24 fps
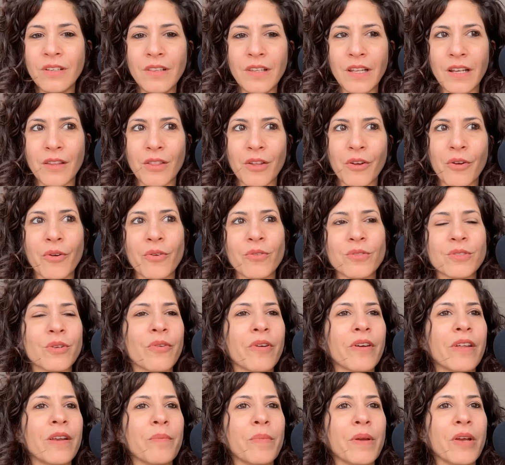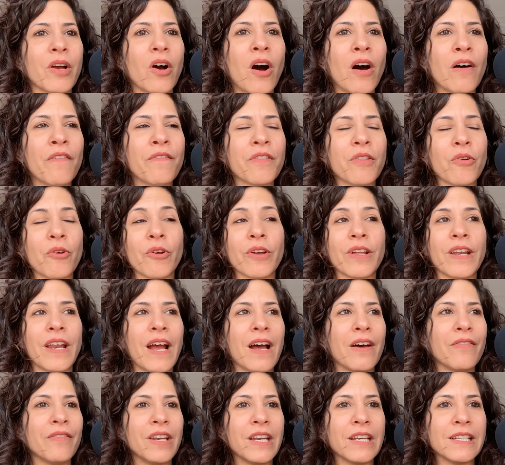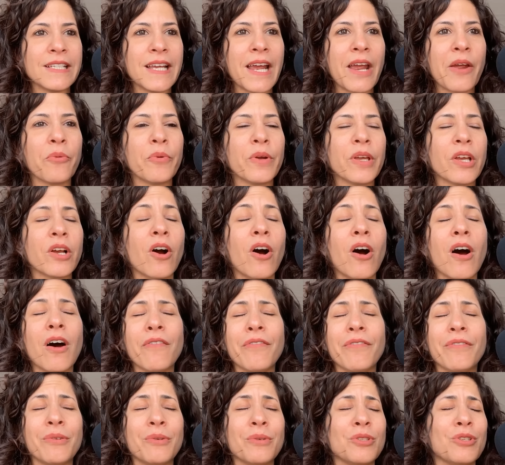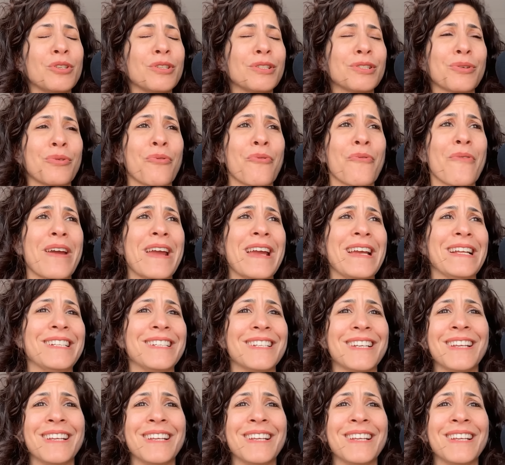Like the girls are going to be off. They're going to have an entire week off, which is great